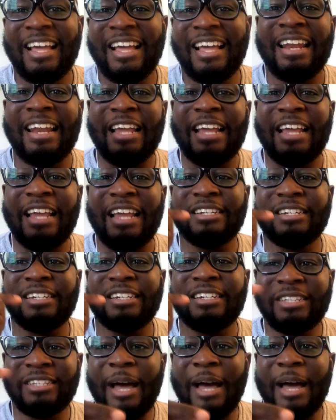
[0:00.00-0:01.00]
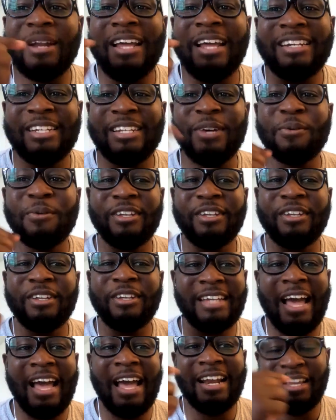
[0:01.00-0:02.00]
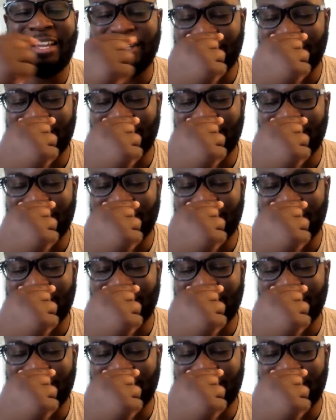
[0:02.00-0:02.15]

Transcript: on top of that, deal with her dad issues. And it's